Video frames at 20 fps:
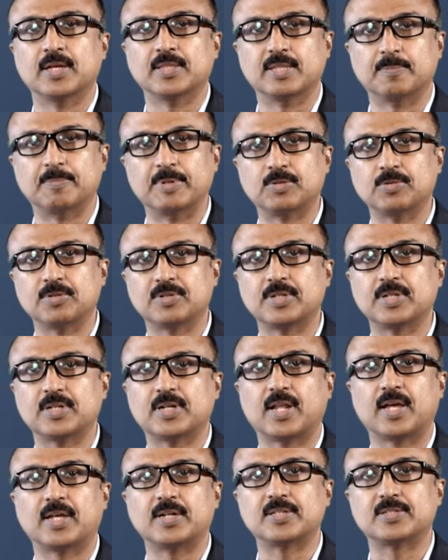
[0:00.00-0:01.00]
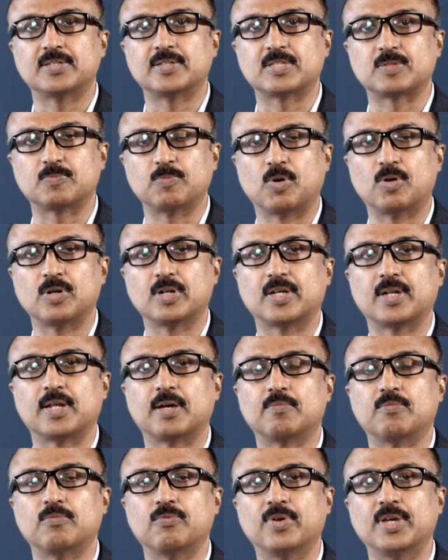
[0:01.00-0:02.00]
The pituitary gland is a small
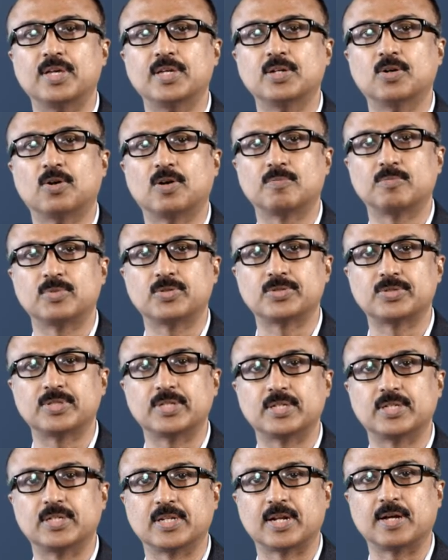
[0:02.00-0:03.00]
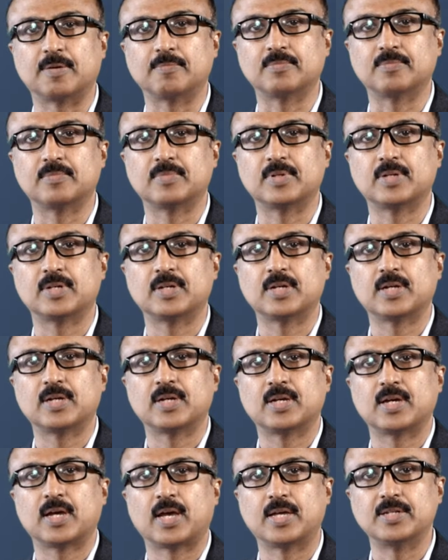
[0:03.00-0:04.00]
gland weighing almost a gram,
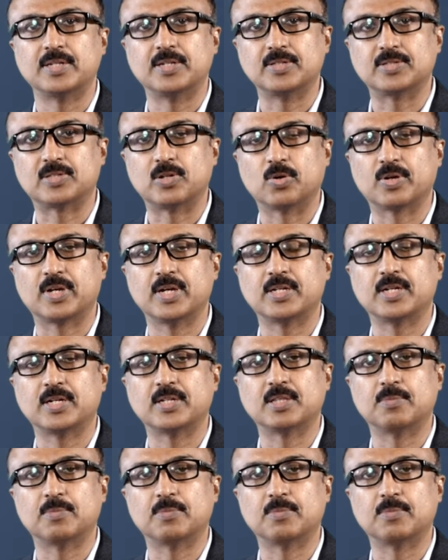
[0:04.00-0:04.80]
and it is located in